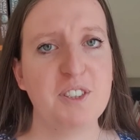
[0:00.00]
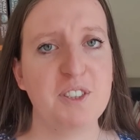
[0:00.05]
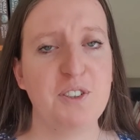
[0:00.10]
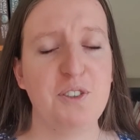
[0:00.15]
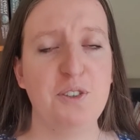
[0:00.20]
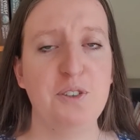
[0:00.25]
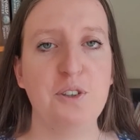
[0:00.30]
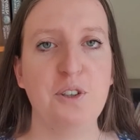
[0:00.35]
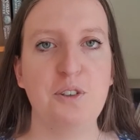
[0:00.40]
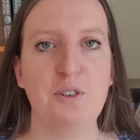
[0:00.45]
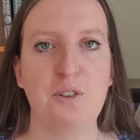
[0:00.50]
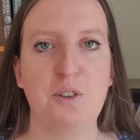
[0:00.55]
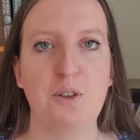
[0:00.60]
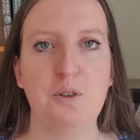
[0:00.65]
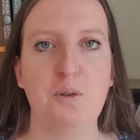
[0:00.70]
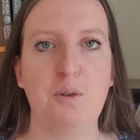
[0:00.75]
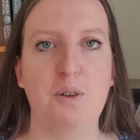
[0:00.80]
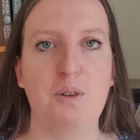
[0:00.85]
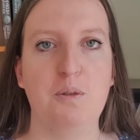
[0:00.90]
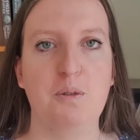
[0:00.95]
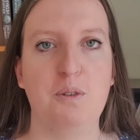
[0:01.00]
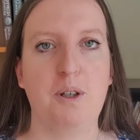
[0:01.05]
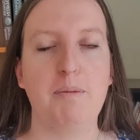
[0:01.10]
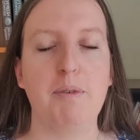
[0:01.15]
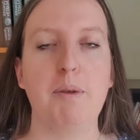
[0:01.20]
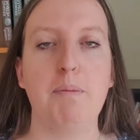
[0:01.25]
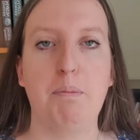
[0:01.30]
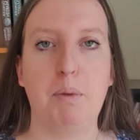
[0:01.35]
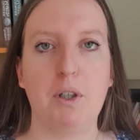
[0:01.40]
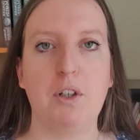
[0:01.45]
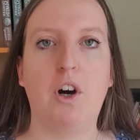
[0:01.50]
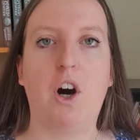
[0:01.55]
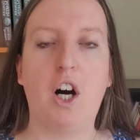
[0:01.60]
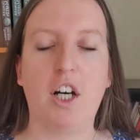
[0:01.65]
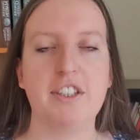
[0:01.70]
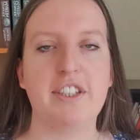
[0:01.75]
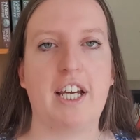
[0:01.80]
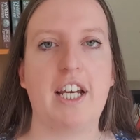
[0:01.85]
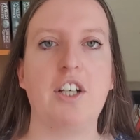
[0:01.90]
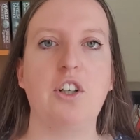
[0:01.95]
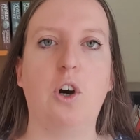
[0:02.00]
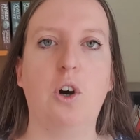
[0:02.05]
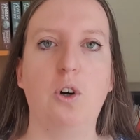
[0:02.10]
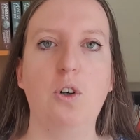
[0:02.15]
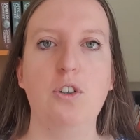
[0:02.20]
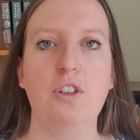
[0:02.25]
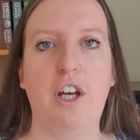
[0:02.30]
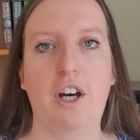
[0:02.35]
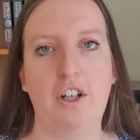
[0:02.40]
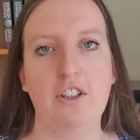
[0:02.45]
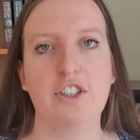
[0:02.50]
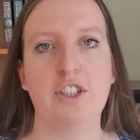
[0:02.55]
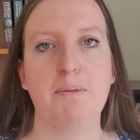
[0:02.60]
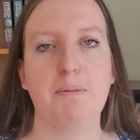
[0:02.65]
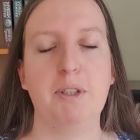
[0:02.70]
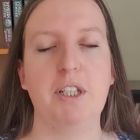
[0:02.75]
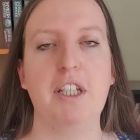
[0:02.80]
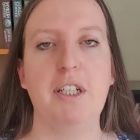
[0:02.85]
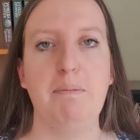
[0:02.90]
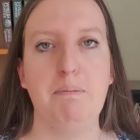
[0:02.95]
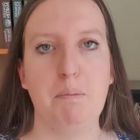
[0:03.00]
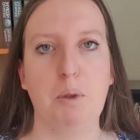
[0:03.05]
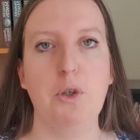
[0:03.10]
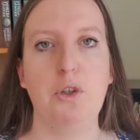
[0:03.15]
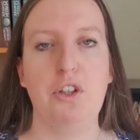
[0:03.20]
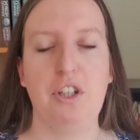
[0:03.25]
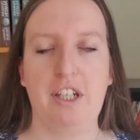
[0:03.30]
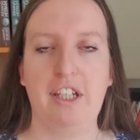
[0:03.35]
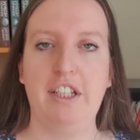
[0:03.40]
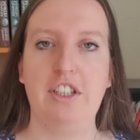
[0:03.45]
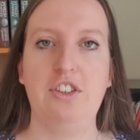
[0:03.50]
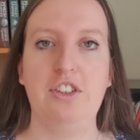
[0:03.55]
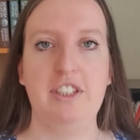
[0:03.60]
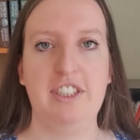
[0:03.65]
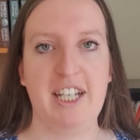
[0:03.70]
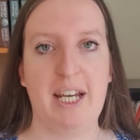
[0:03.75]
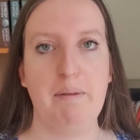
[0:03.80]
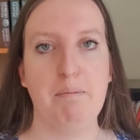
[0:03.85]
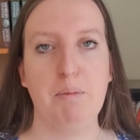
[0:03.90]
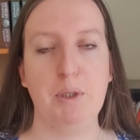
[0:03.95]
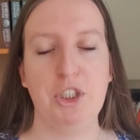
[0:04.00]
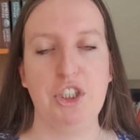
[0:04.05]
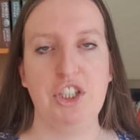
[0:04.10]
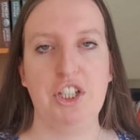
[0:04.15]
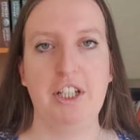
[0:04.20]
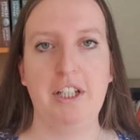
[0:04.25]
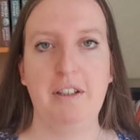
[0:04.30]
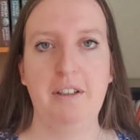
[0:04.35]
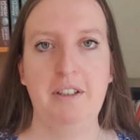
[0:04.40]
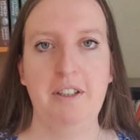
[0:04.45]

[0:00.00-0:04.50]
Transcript: You don't know. mean, but hot and cold ultimately both link to temperature.